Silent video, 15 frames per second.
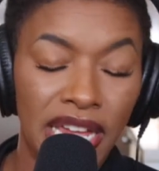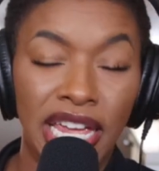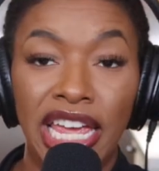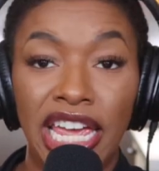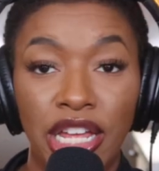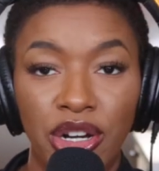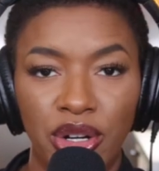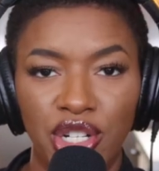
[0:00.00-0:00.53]

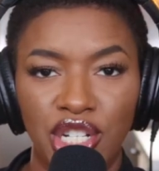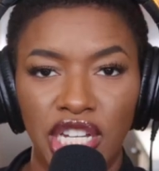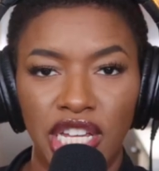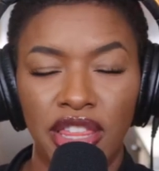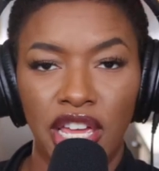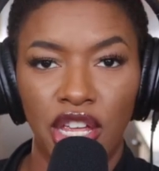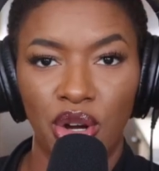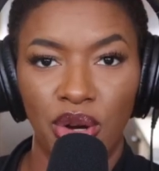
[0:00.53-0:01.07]
energy
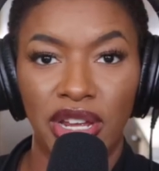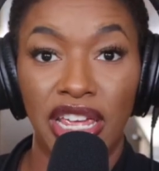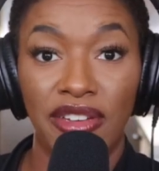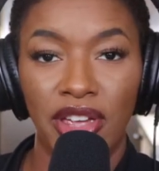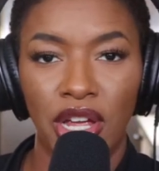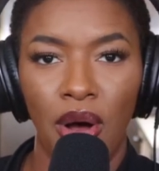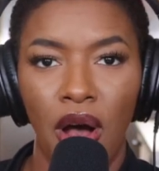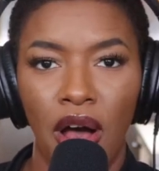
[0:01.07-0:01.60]
that you're
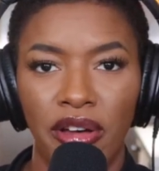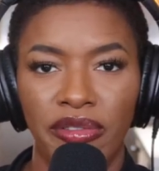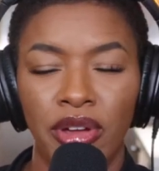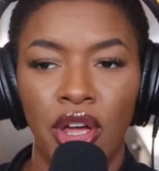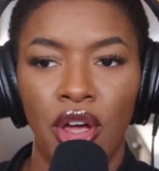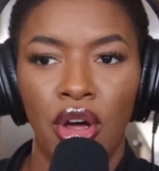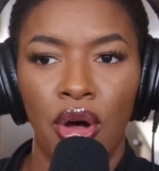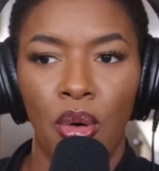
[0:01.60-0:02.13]
giving off,
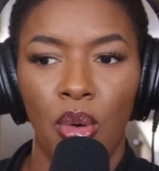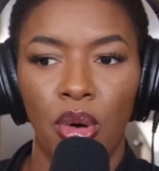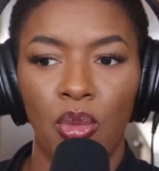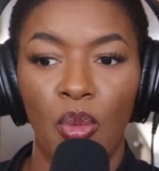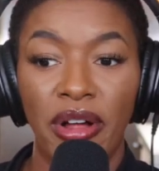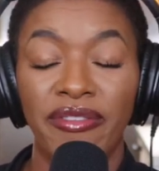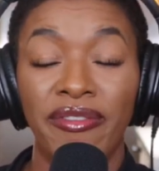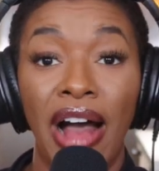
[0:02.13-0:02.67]
or
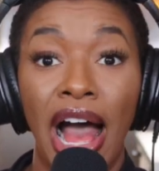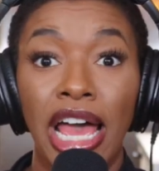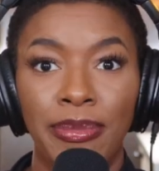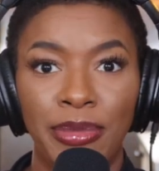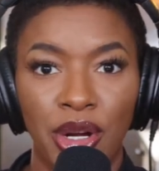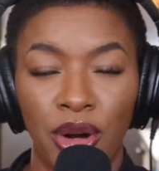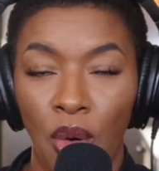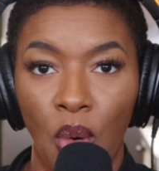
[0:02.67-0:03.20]
what
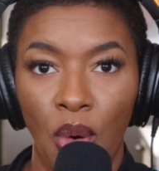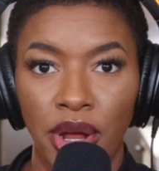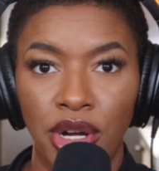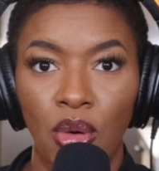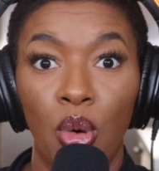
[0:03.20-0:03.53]
vibe you're on,